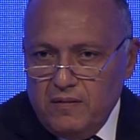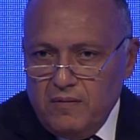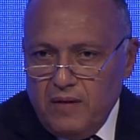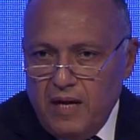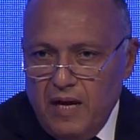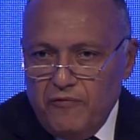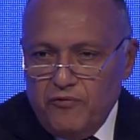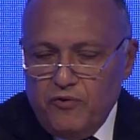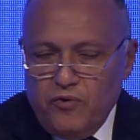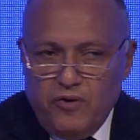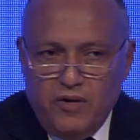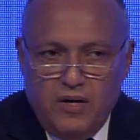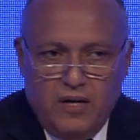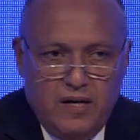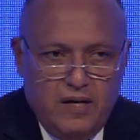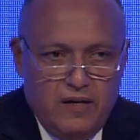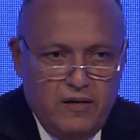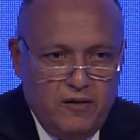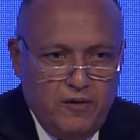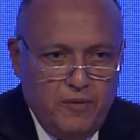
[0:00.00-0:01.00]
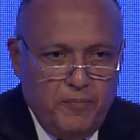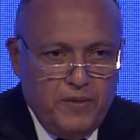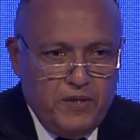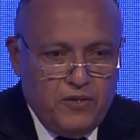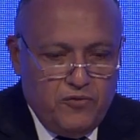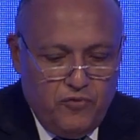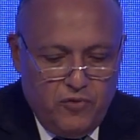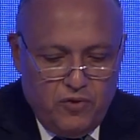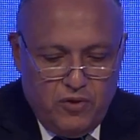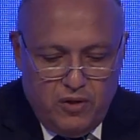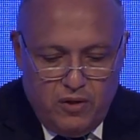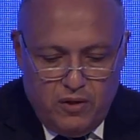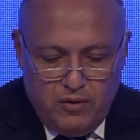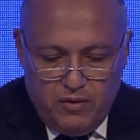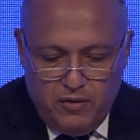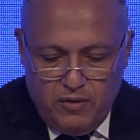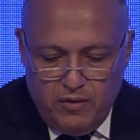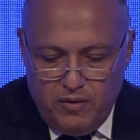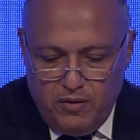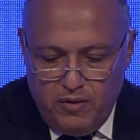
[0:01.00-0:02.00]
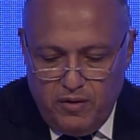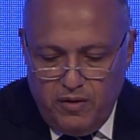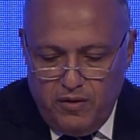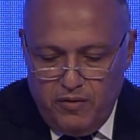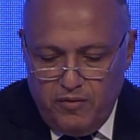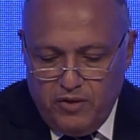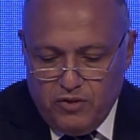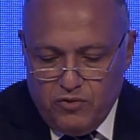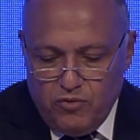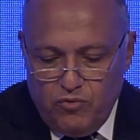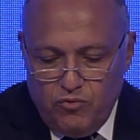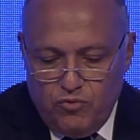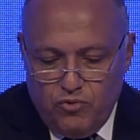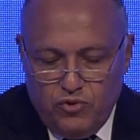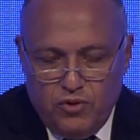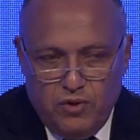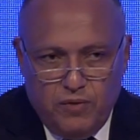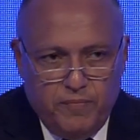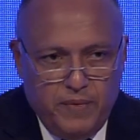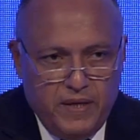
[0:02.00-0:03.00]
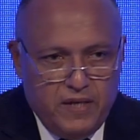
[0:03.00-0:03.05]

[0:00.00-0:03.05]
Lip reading: have to rely on a peaceful resolution